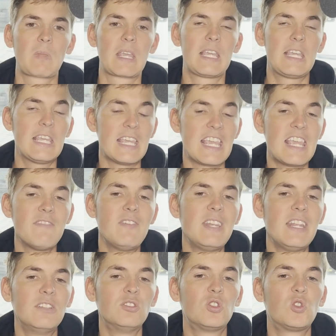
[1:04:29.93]
He
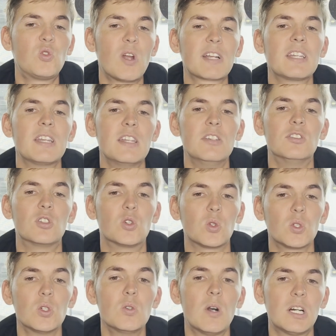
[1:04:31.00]
even instructed his
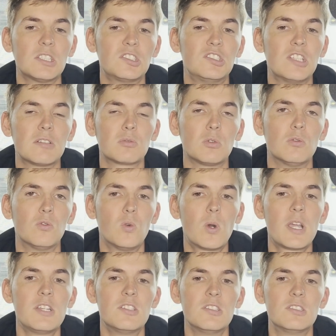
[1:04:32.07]
crew on several
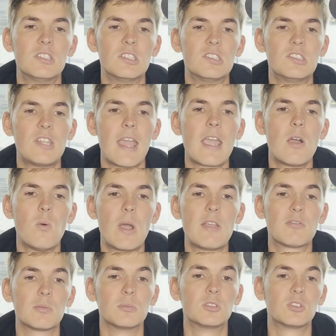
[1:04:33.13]
voyages to stay away
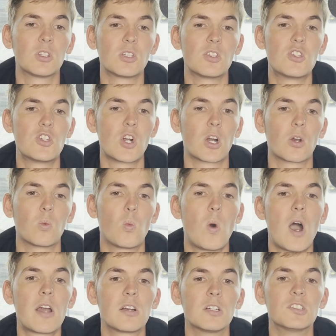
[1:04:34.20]
from certain charred
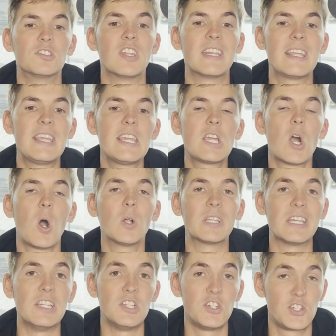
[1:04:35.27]
waters that he called
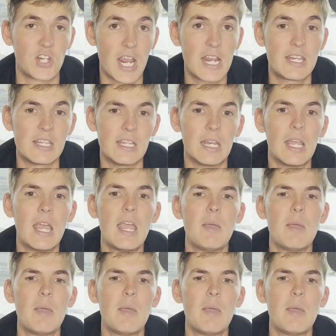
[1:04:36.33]
enchanted